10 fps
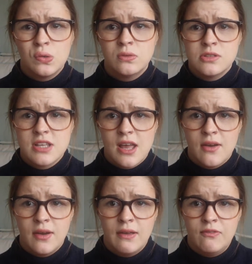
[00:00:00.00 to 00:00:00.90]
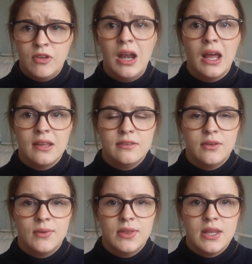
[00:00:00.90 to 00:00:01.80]
Also, I've realised
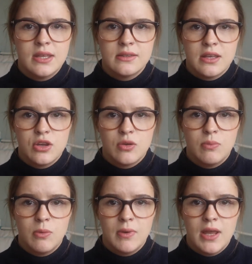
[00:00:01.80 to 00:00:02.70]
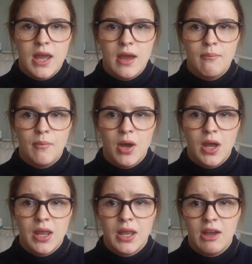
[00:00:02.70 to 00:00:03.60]
doing this that you could probably hear
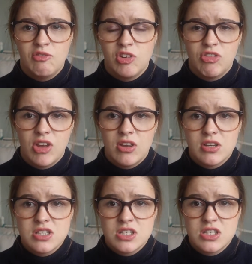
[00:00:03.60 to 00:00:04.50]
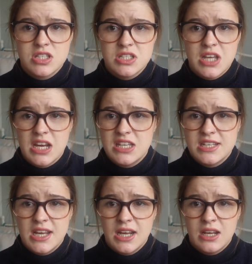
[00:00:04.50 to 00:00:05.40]
my camera focus
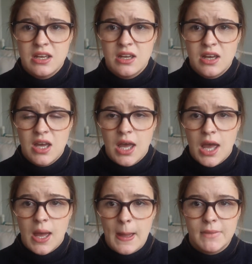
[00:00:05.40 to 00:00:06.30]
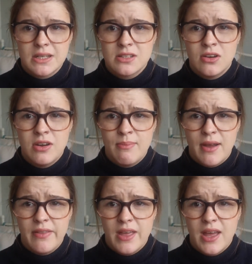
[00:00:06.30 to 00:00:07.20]
changing. Sorry
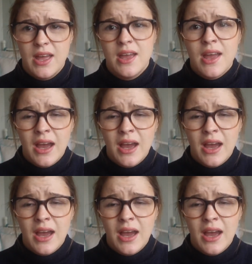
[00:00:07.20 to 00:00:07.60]
about that.